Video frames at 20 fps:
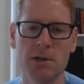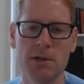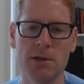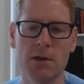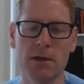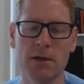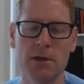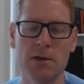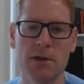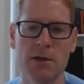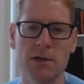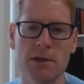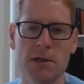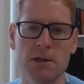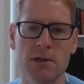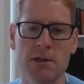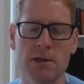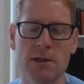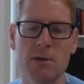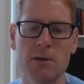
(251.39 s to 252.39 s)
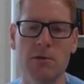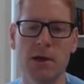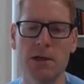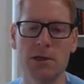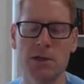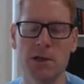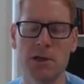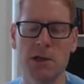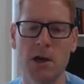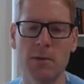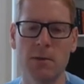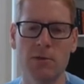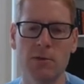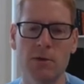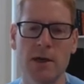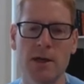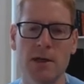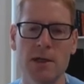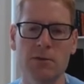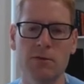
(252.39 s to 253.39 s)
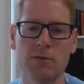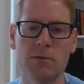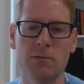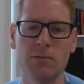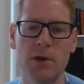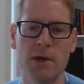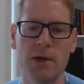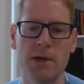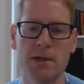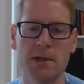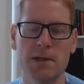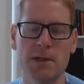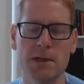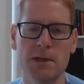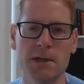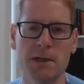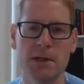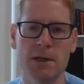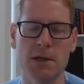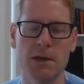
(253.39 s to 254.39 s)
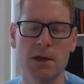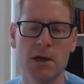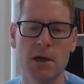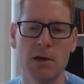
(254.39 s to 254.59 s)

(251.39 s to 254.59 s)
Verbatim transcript: undergoing CRT were actually upgrades from pre-existing